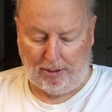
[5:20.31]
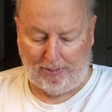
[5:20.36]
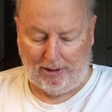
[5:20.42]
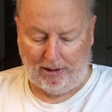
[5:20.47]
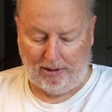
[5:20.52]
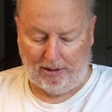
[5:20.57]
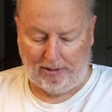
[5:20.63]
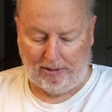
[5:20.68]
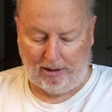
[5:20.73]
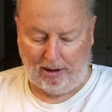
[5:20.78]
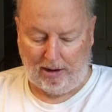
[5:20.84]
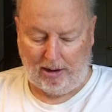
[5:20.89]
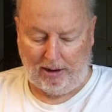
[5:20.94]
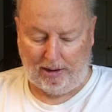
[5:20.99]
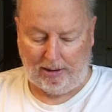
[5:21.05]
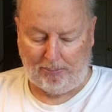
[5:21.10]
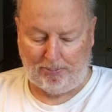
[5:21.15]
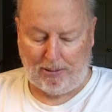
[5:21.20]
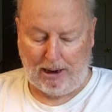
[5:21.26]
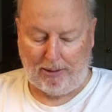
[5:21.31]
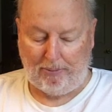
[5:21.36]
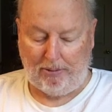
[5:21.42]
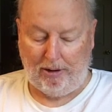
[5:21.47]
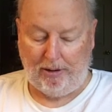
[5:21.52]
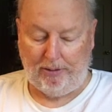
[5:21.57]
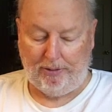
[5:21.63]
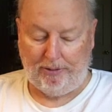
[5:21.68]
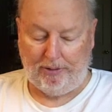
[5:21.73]
I mean, it's not like pipe
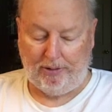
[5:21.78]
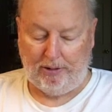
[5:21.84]
cleaners,